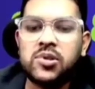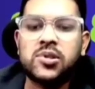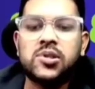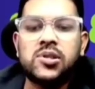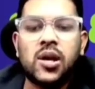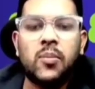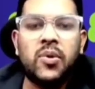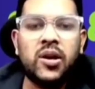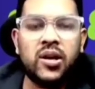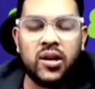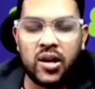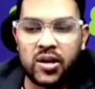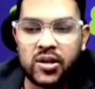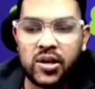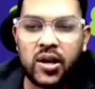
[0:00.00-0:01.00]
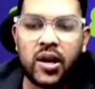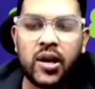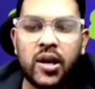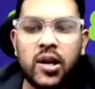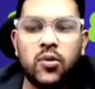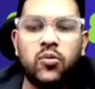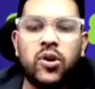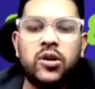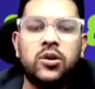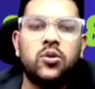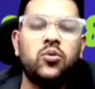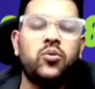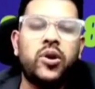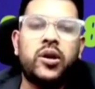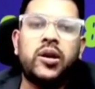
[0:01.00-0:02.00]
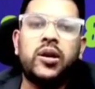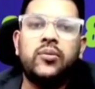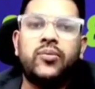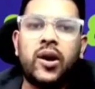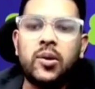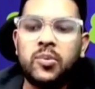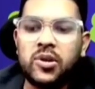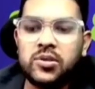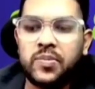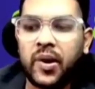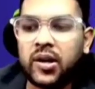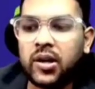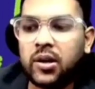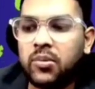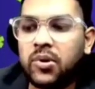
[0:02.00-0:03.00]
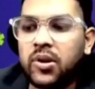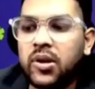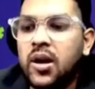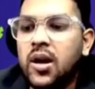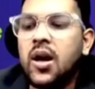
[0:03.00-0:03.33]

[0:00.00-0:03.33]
67 and 80 category 1 two, category 5 respectively.